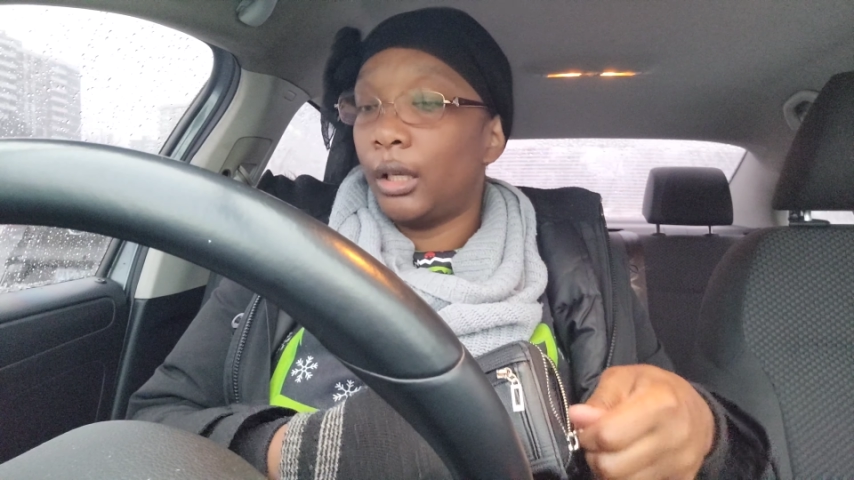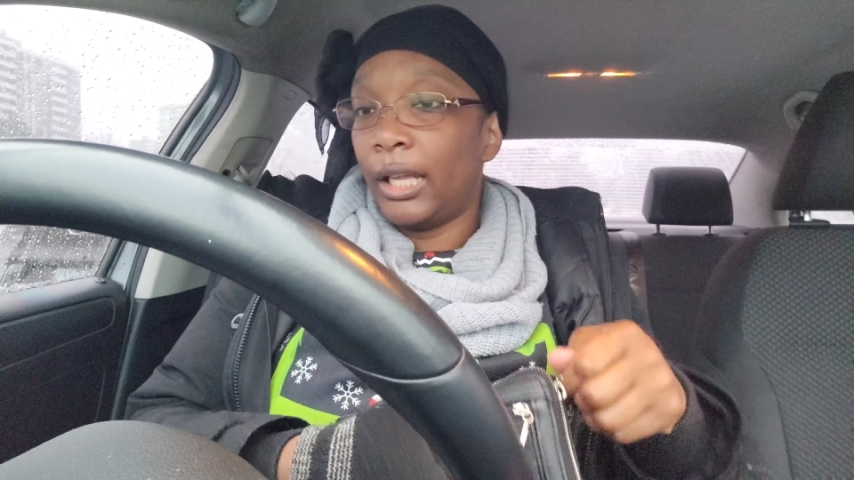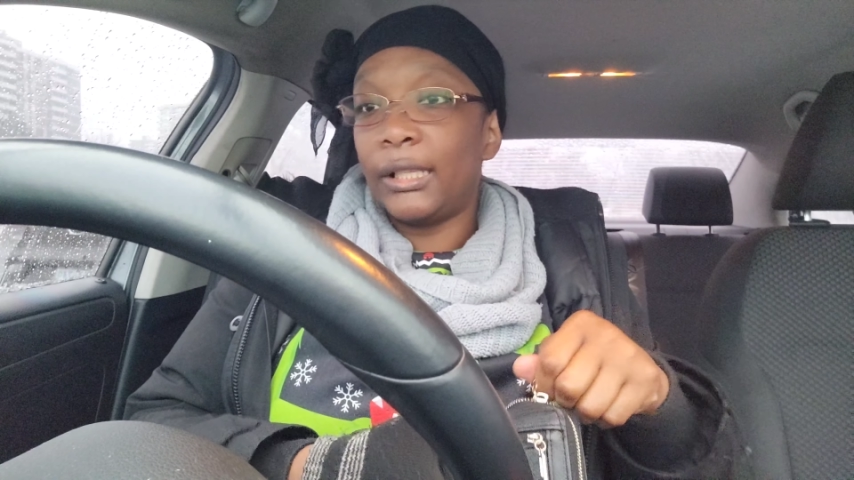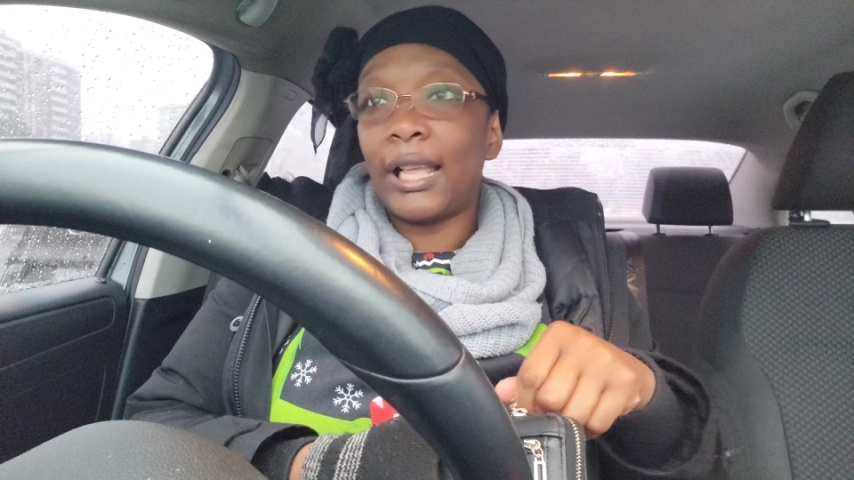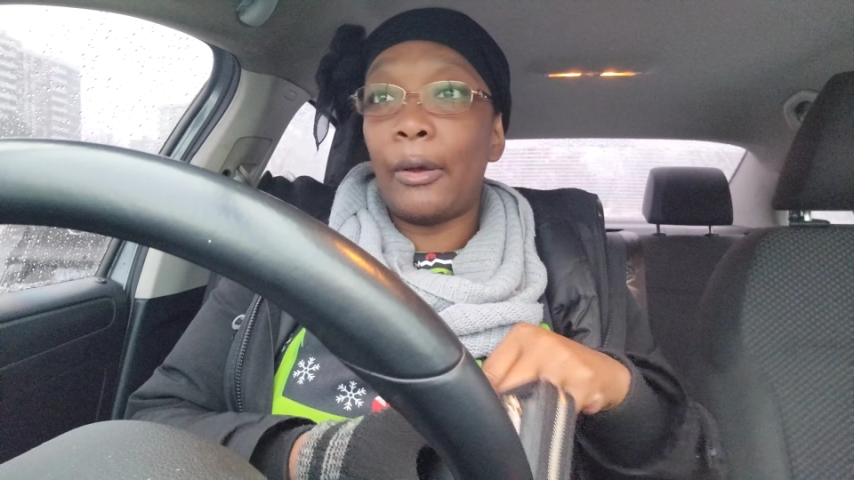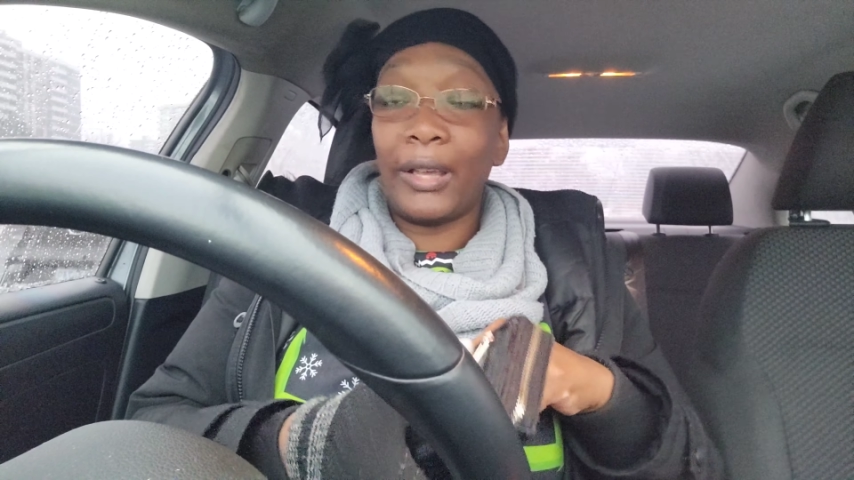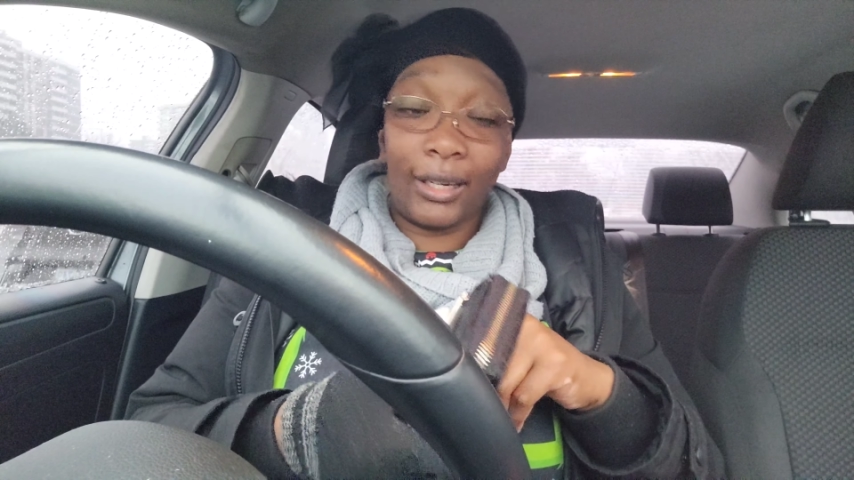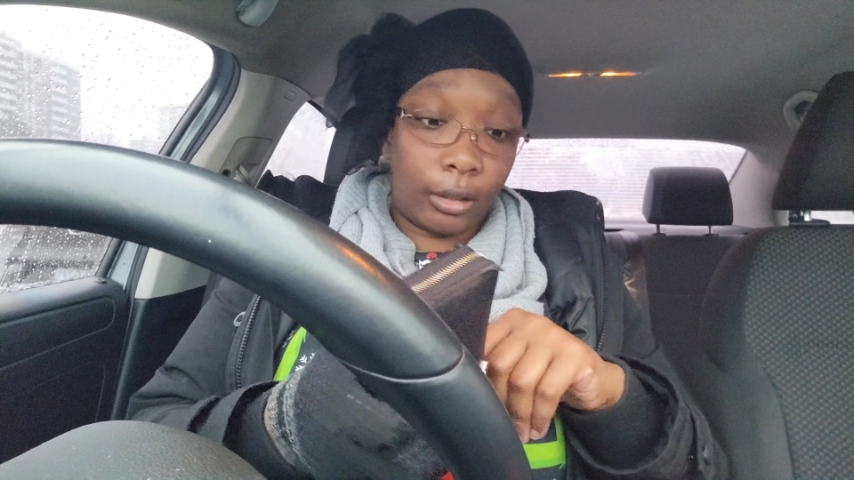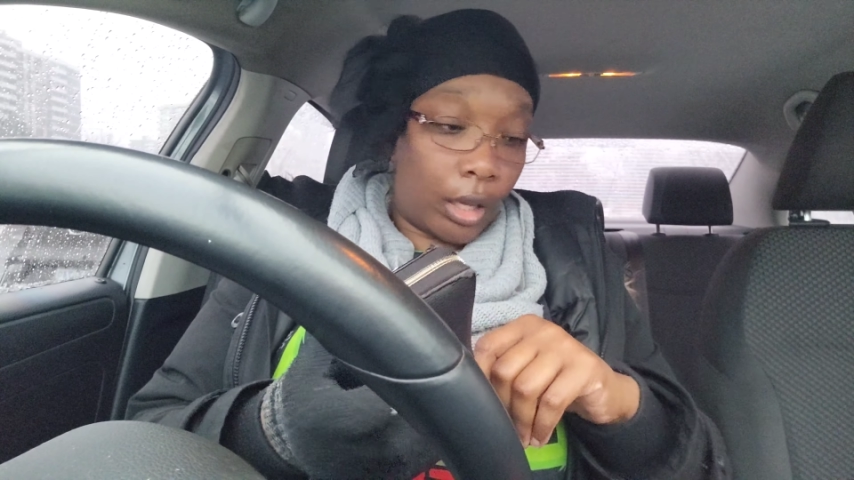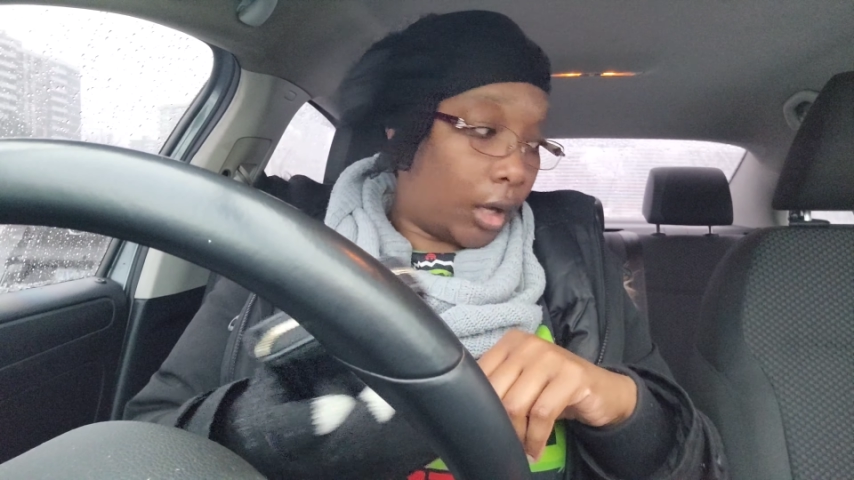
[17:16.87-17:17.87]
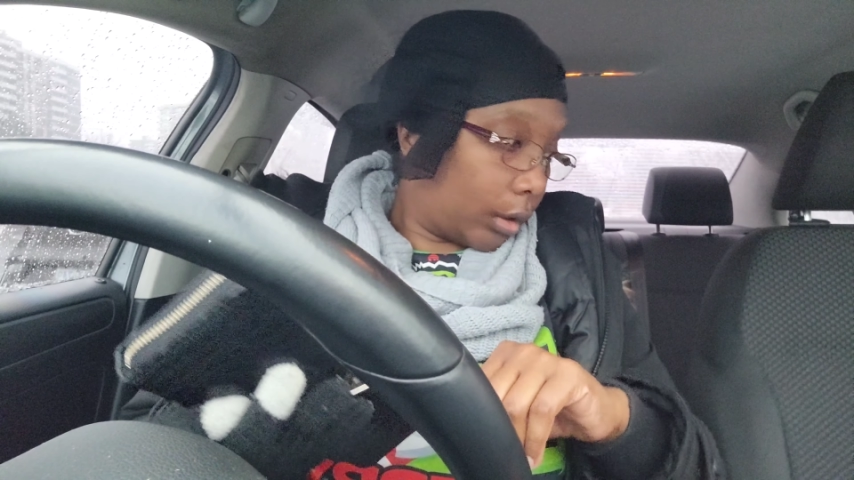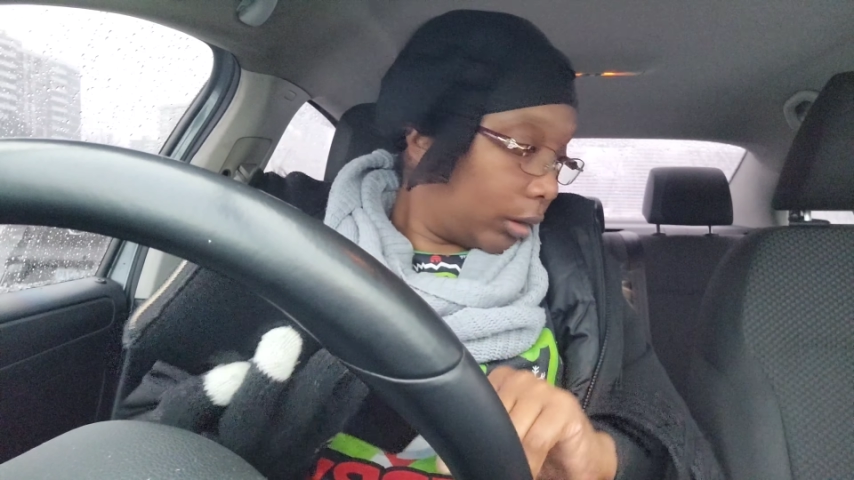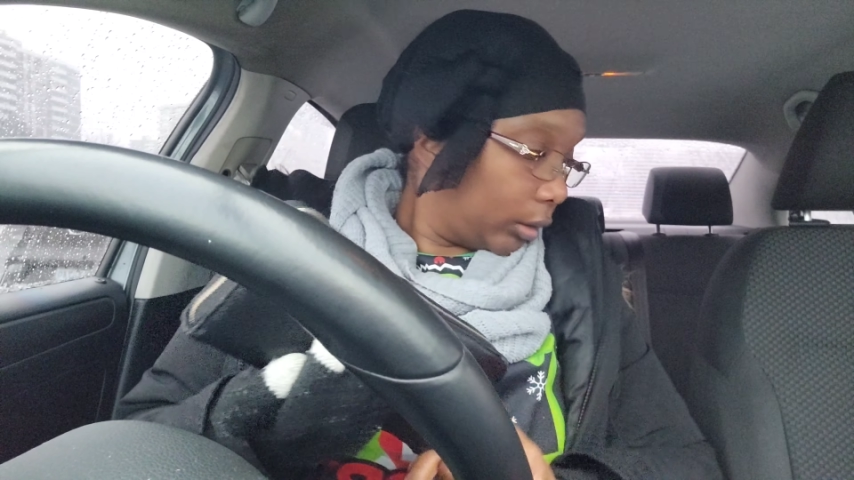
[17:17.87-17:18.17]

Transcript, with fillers: It is now eight o'clock.